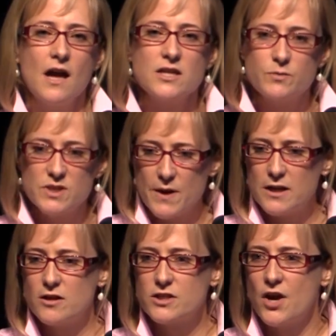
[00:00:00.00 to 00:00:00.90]
And so we spent
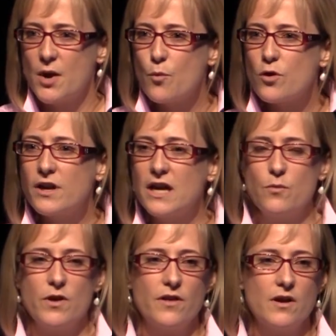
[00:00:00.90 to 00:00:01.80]
a lot of time
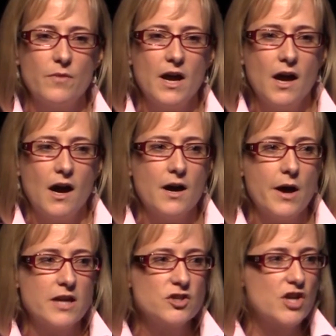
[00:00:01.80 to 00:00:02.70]
working with them
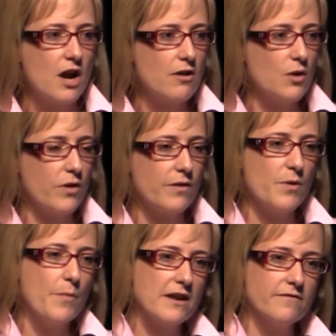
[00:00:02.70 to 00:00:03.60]
and sharing with them
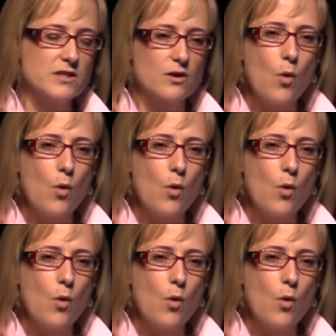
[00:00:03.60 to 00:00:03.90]
the benefits of